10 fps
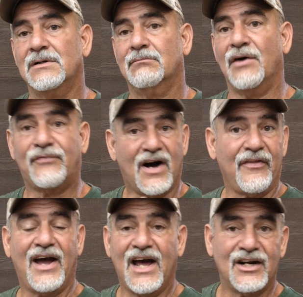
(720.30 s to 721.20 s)
My
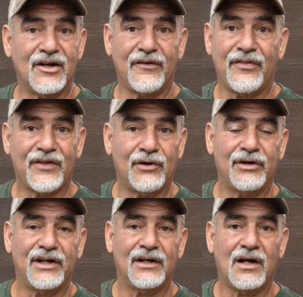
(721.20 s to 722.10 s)
father had another
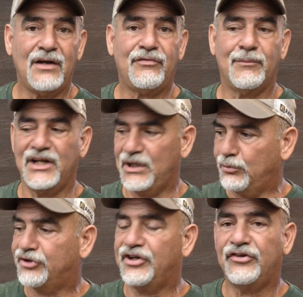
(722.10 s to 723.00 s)
theory in life. I mean, he
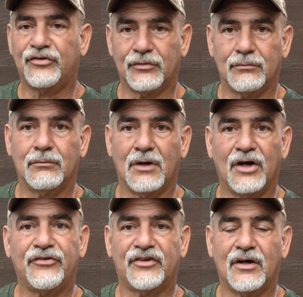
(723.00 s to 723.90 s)
would teach
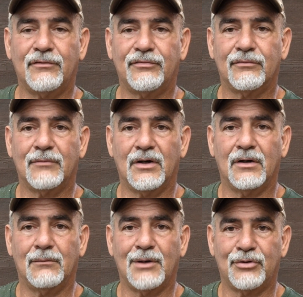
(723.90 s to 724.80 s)
us stuff,
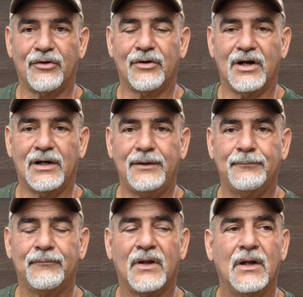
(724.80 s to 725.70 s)
my brother and I.
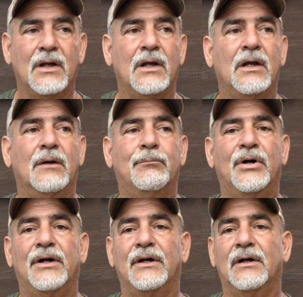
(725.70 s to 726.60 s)

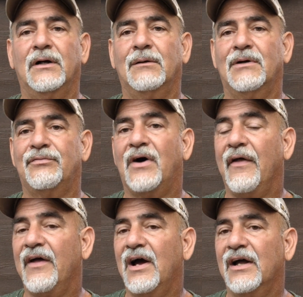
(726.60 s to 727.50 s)
But my
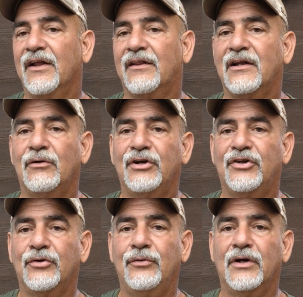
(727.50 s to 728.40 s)
father had a theory
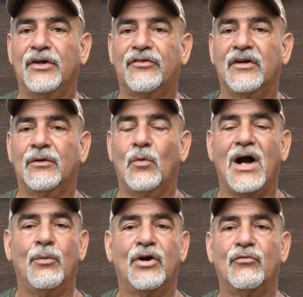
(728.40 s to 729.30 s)
too that said, why
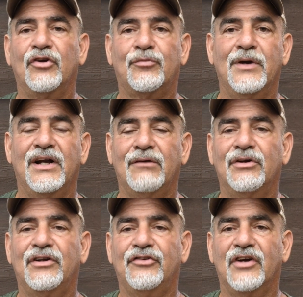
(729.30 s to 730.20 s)
would a rich man ever
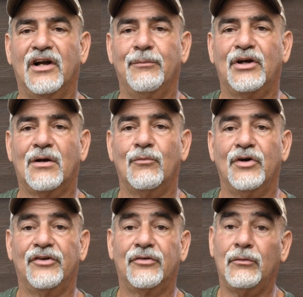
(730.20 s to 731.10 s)
teach you how to become
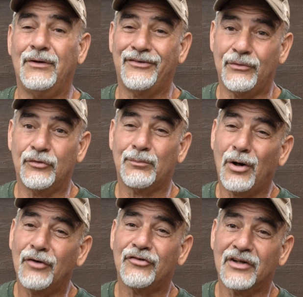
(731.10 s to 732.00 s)
rich? Which he was
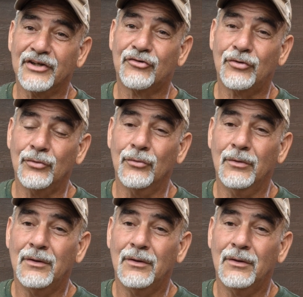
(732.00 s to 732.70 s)
partially true.